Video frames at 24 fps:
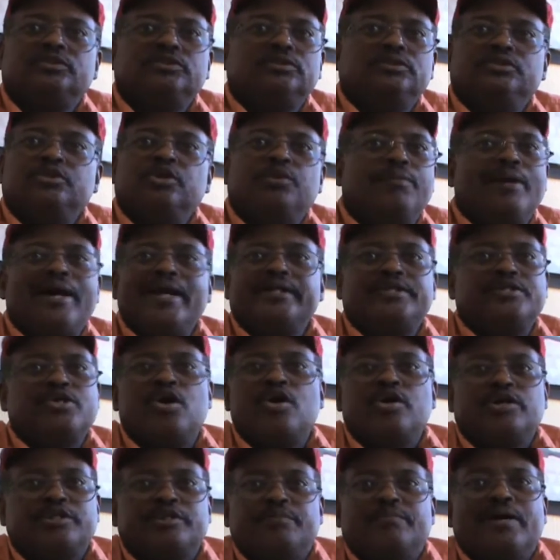Nobody
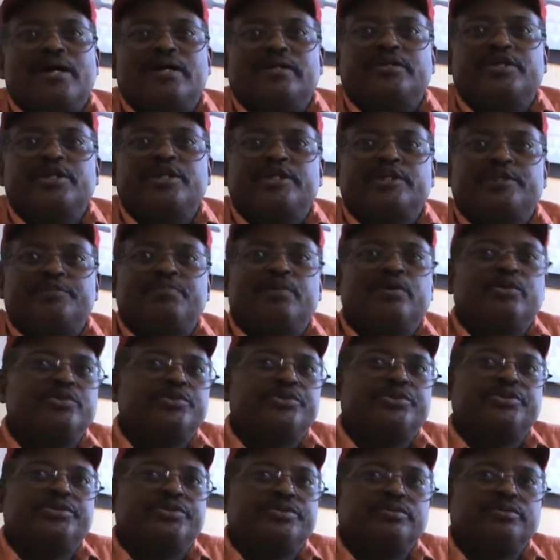talks about the exposures.